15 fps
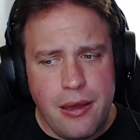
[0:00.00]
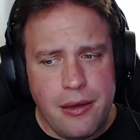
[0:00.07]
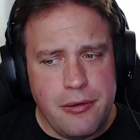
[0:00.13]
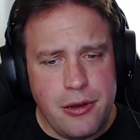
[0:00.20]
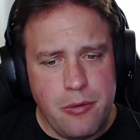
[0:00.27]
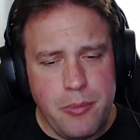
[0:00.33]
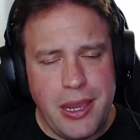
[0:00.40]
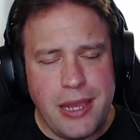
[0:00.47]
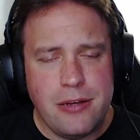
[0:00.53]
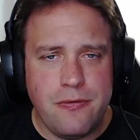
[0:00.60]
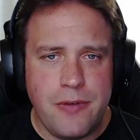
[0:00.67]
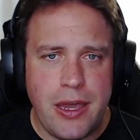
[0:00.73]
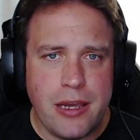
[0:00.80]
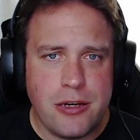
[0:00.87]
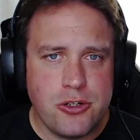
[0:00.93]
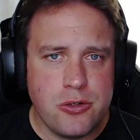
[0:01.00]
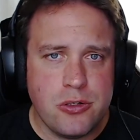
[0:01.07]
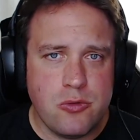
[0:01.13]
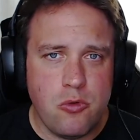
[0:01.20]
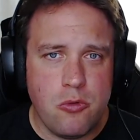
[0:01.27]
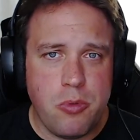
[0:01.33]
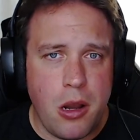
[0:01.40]
you know,
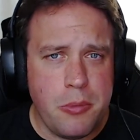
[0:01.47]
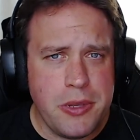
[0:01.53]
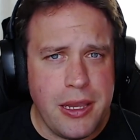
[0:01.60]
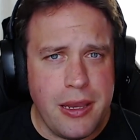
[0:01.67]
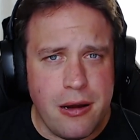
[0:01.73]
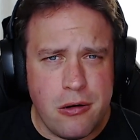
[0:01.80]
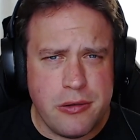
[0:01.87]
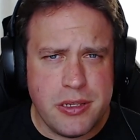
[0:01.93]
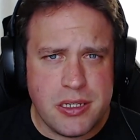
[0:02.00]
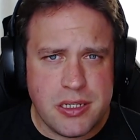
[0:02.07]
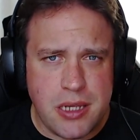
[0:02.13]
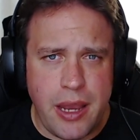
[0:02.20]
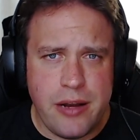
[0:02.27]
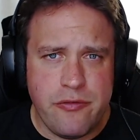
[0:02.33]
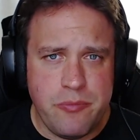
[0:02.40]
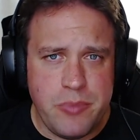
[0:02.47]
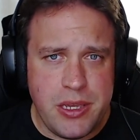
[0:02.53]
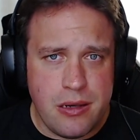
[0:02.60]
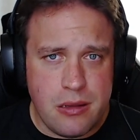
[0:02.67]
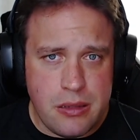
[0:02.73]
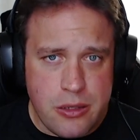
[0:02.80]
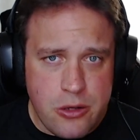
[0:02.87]
manufacturers will probably err on the side of
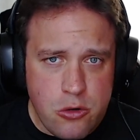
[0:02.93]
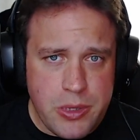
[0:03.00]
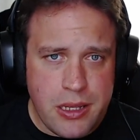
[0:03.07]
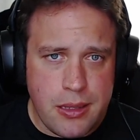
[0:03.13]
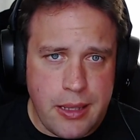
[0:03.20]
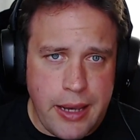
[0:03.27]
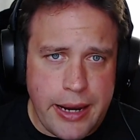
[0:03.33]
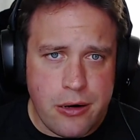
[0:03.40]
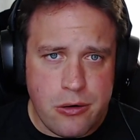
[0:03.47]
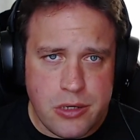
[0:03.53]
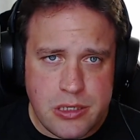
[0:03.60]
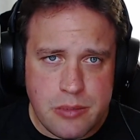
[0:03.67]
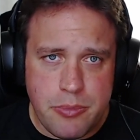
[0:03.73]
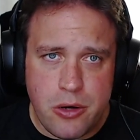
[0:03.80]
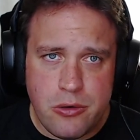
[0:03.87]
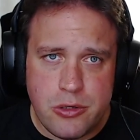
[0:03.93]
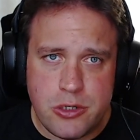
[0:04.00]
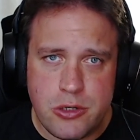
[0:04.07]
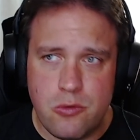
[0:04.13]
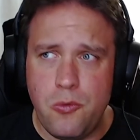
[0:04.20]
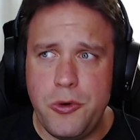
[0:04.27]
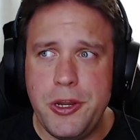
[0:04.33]
being a little bit lighter as opposed
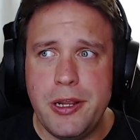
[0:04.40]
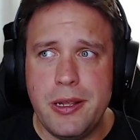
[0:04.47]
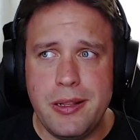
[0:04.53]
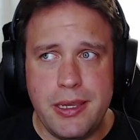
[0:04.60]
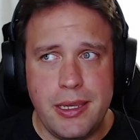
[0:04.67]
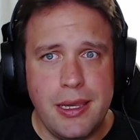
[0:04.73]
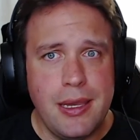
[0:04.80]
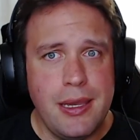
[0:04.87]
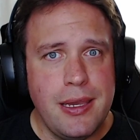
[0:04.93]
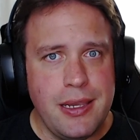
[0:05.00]
to really